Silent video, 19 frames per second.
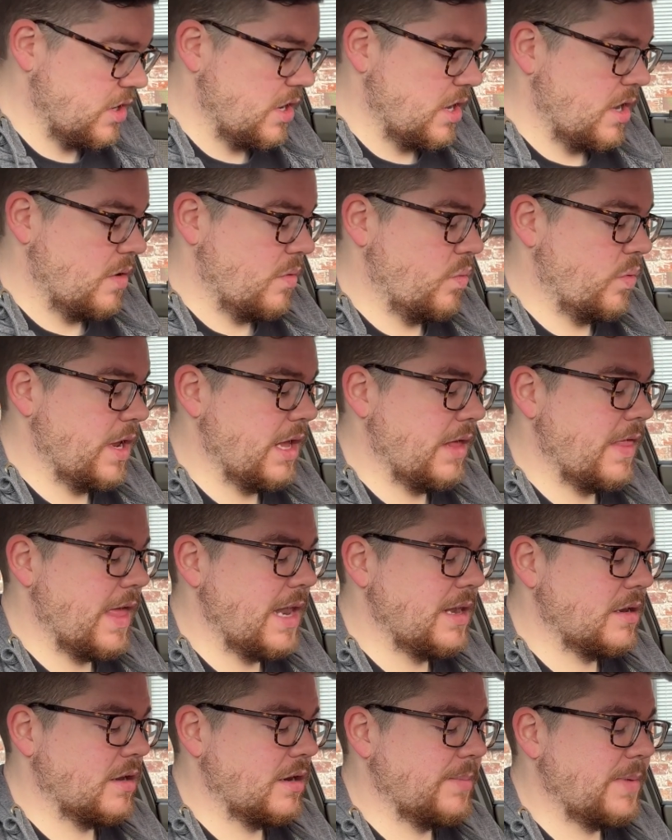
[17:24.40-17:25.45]
We're
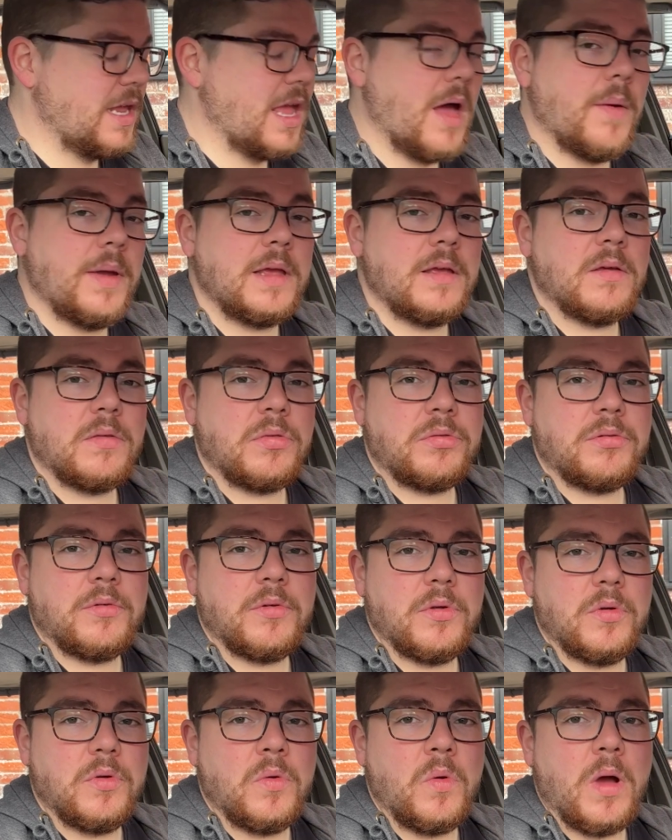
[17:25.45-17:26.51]
then going to be going
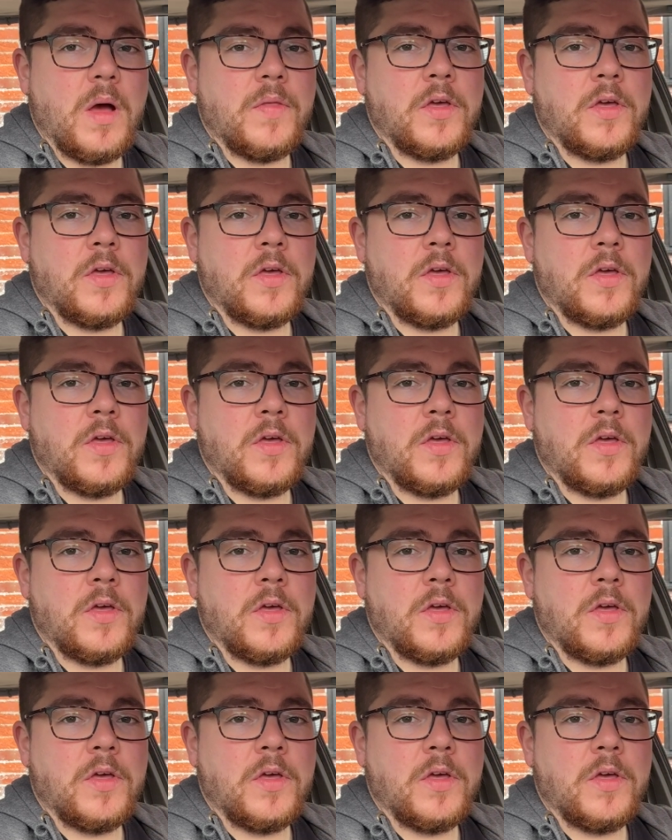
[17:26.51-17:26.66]
through